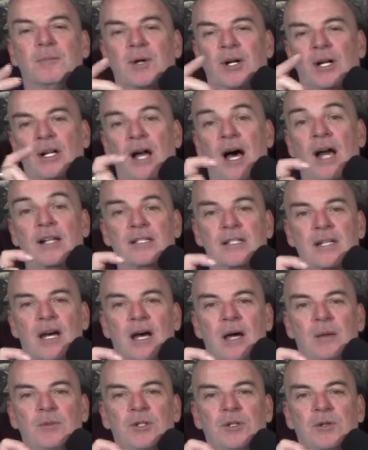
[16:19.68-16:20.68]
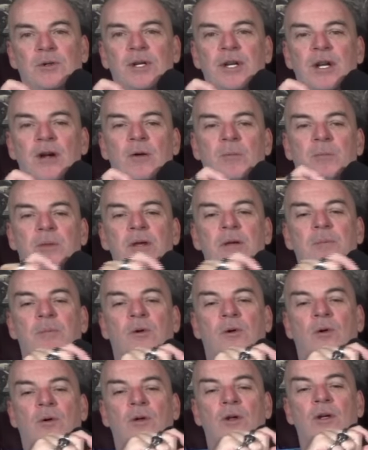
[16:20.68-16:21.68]
But a lot of times you'll hear
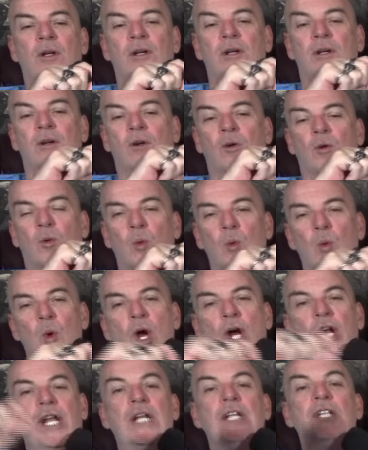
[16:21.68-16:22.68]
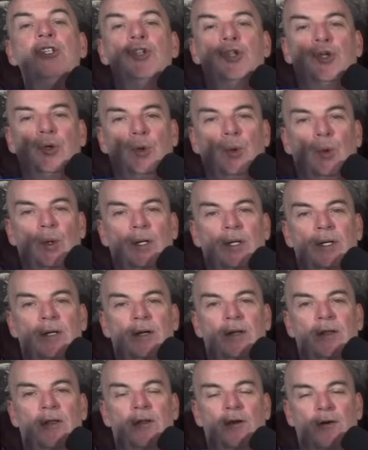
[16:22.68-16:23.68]
people run into
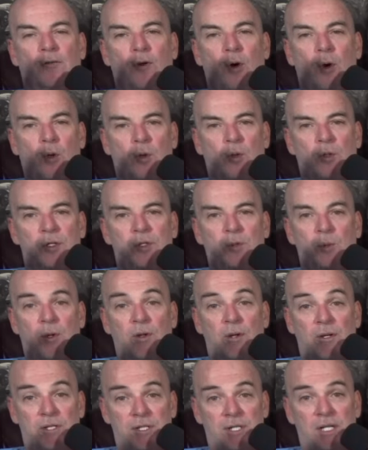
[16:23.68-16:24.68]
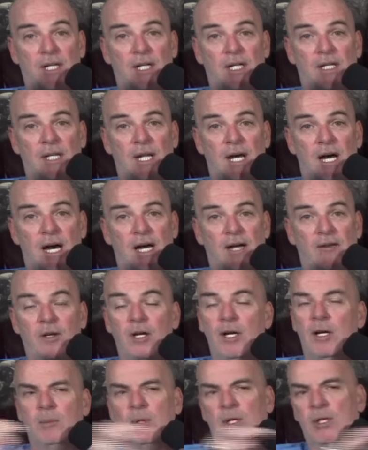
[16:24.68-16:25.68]
their vocals when they're singing live
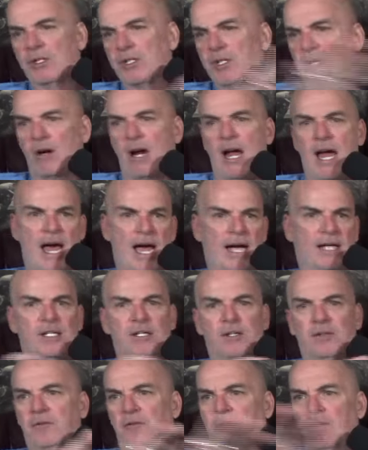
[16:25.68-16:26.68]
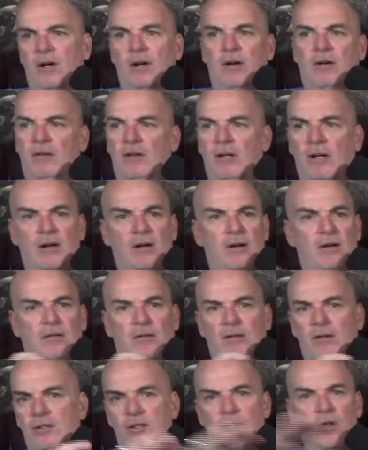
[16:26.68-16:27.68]
because they're active. They're, they're,
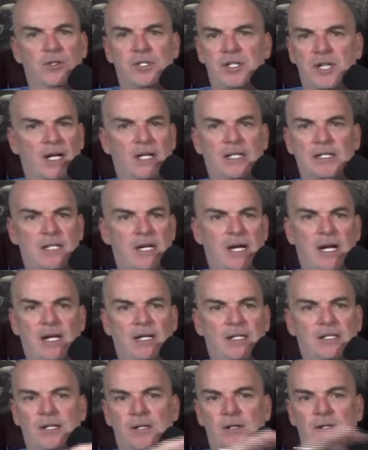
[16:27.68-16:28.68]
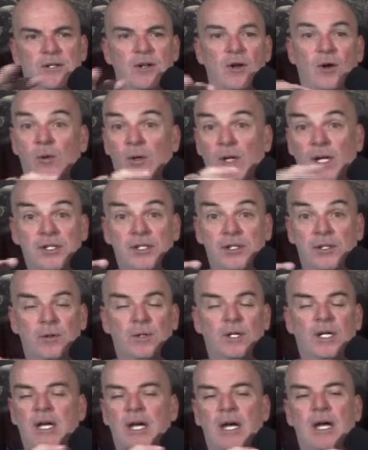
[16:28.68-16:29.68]
there's no second takes. There's no let's
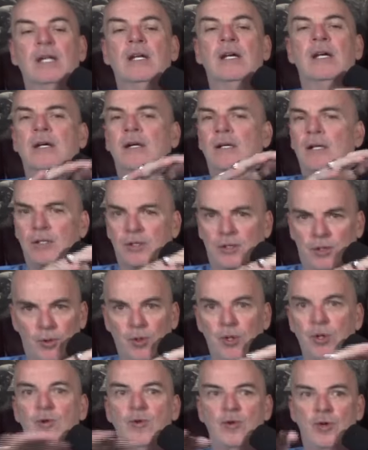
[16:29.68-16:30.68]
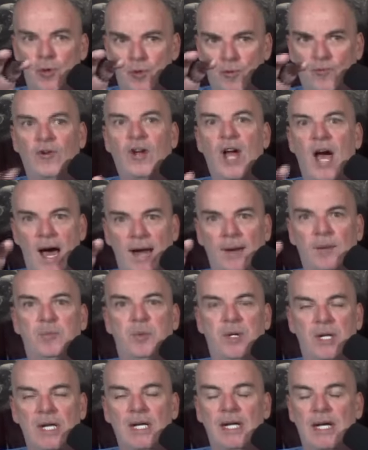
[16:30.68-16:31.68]
do it again. So you, you've got to
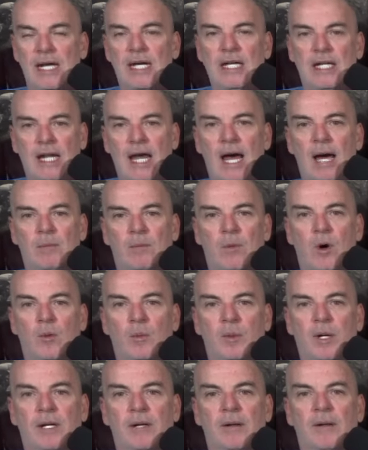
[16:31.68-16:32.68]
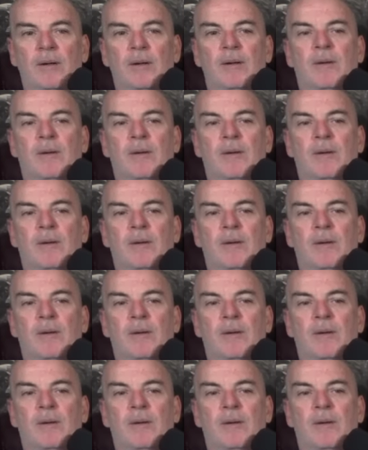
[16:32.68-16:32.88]
be in that moment.